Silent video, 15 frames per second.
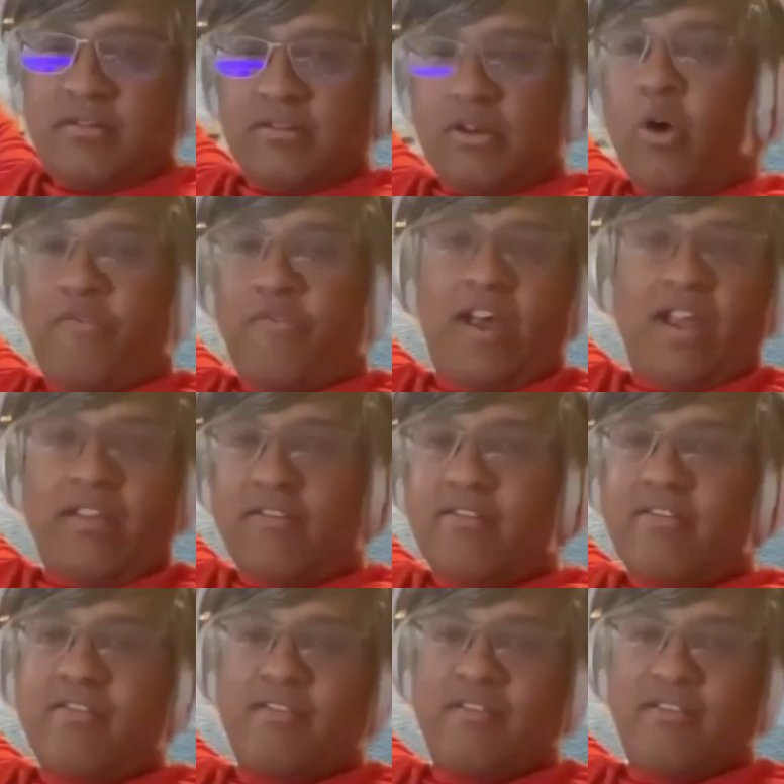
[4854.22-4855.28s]
No
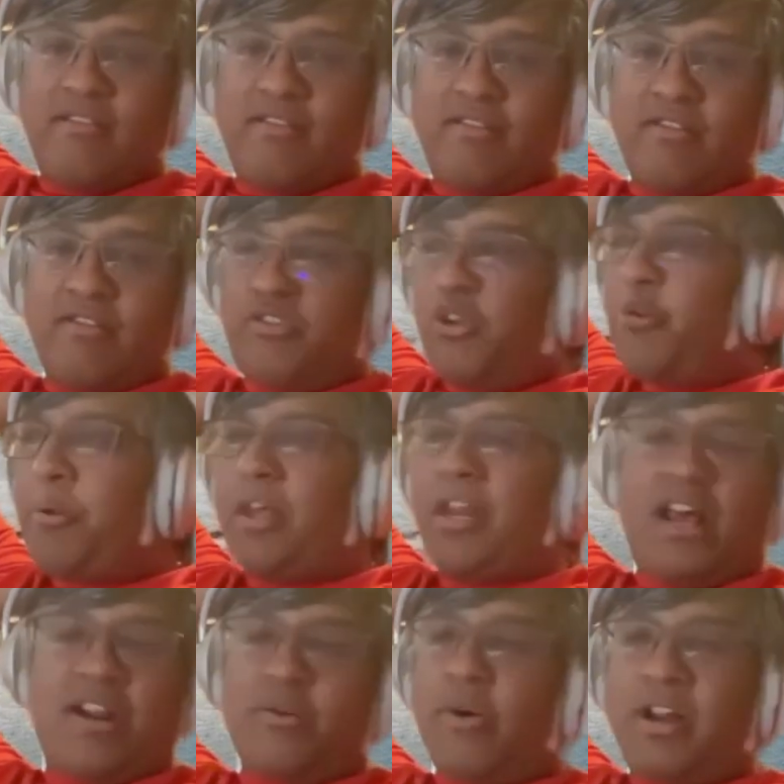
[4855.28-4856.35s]
offense. You're stupid.
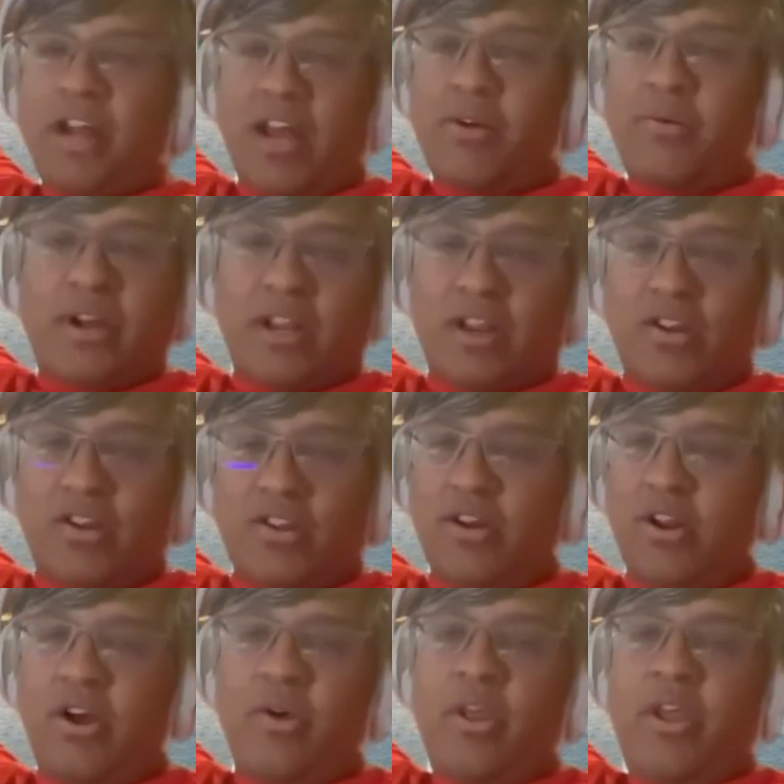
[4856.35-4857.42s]
I don't want to hear
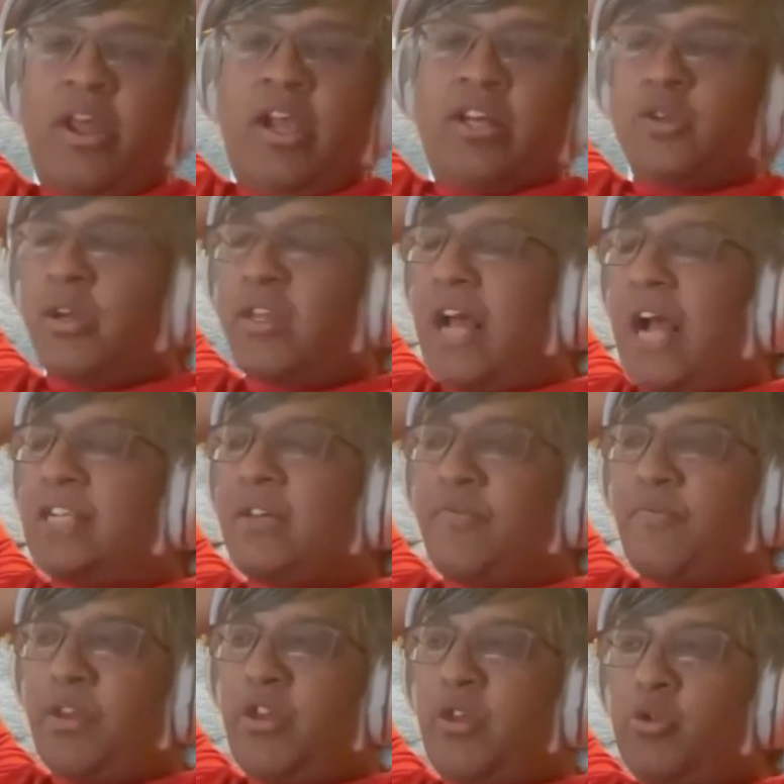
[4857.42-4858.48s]
you know? So, like, that's a
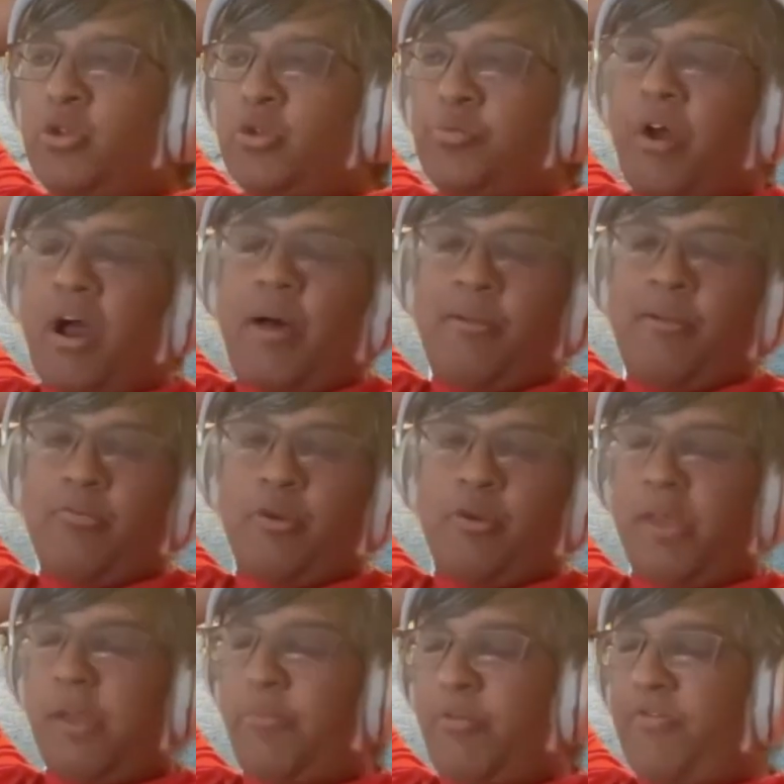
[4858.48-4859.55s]
huge problem where
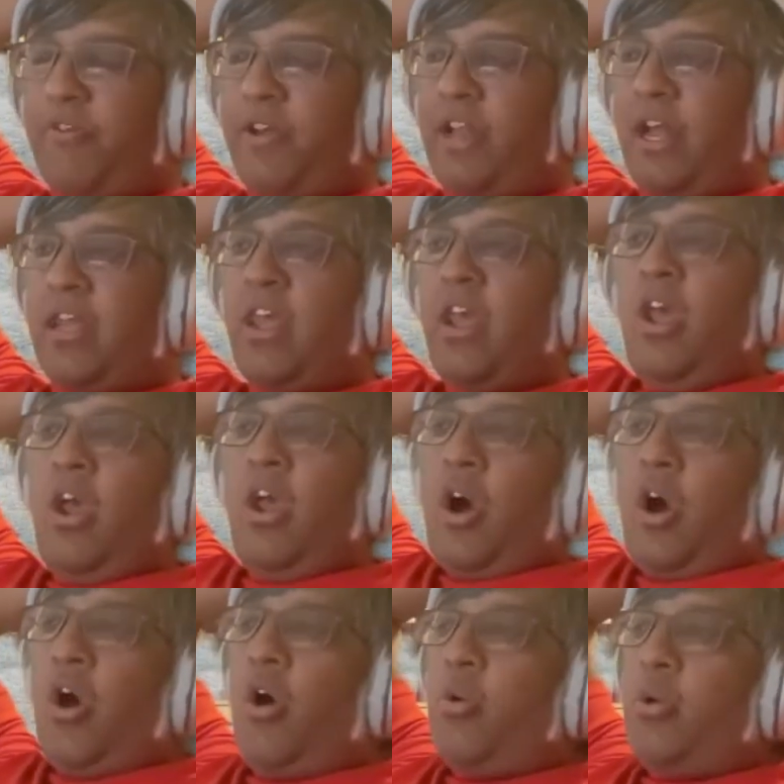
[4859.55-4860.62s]
people feel like,
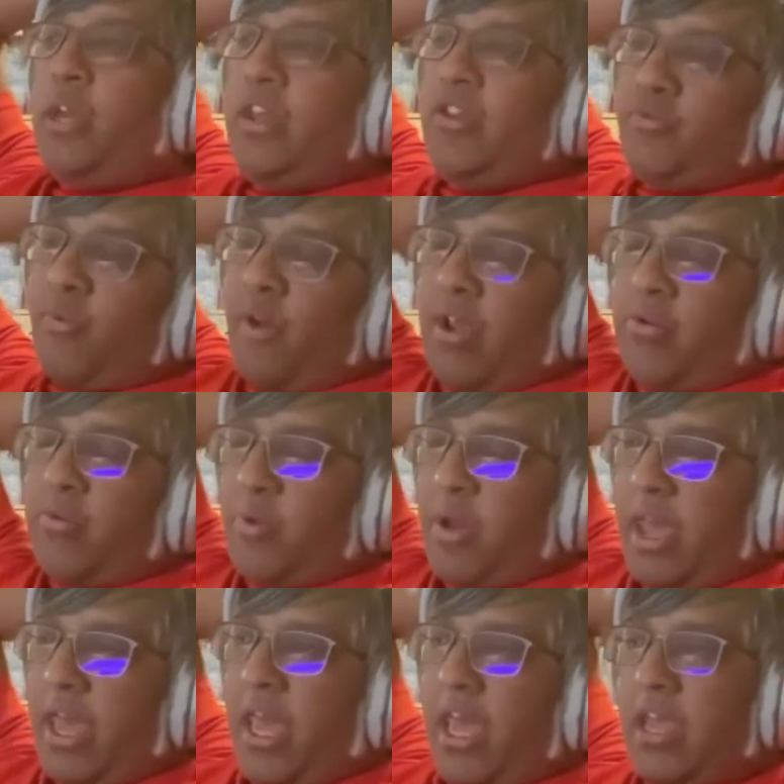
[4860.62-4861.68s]
oh, he's
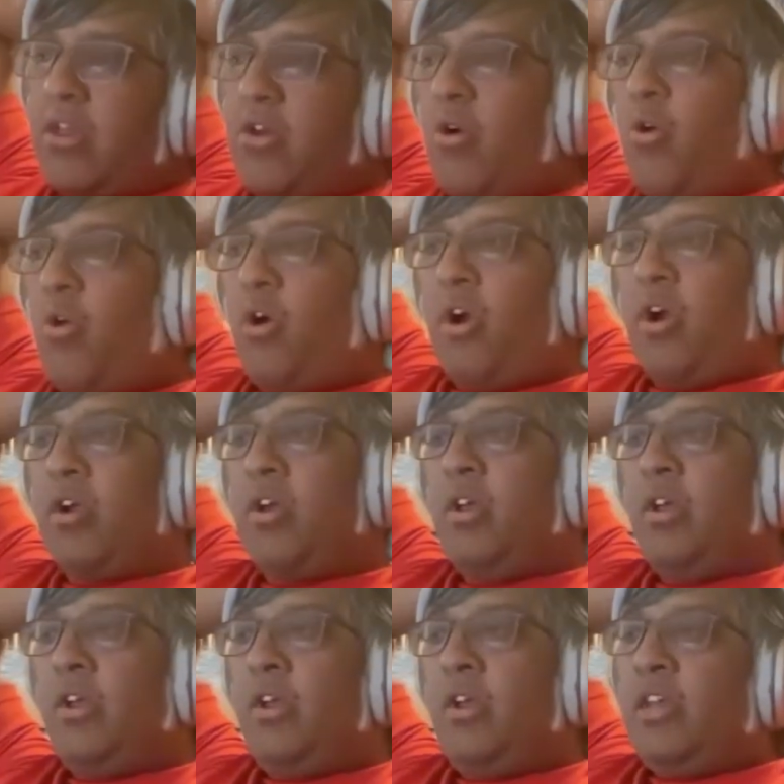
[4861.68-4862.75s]
right-wing, or
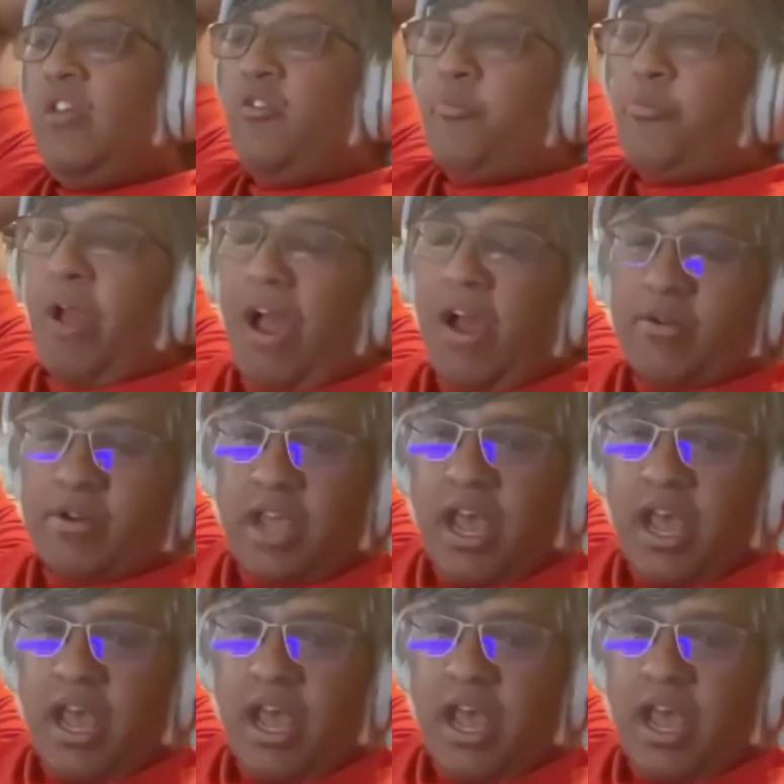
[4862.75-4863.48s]
he's a brown